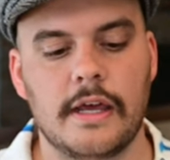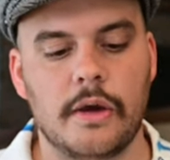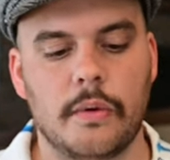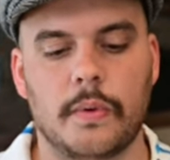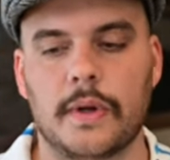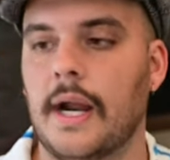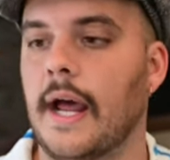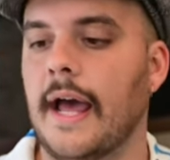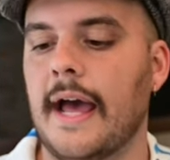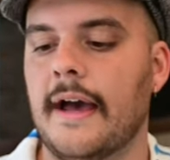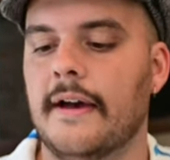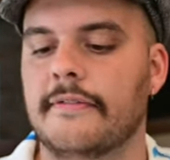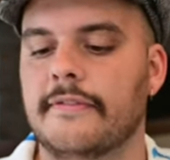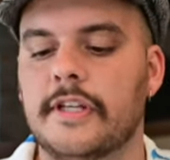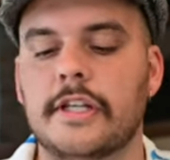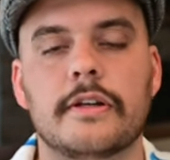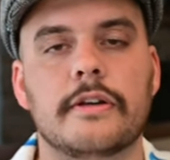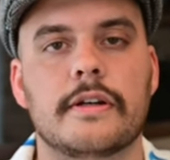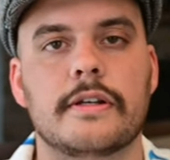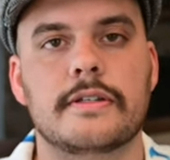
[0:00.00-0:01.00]
What I have
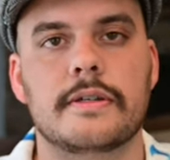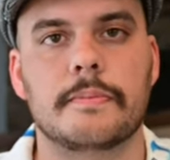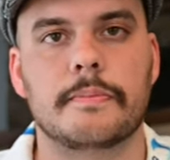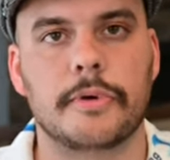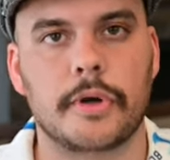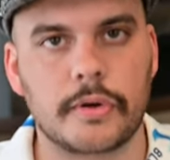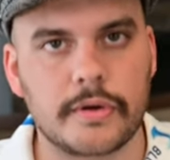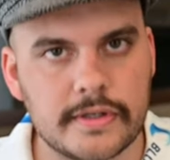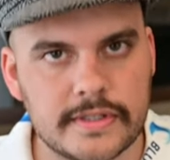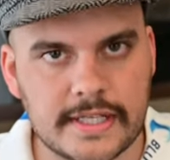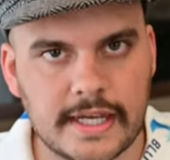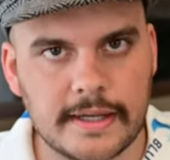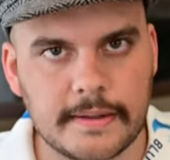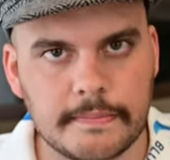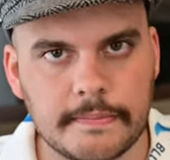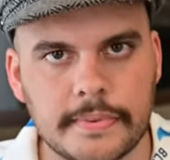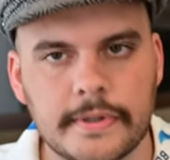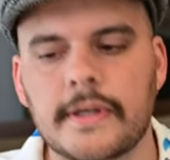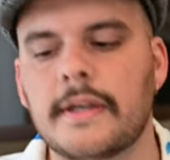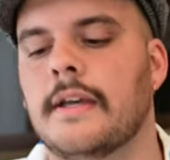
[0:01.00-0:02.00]
here is a prototype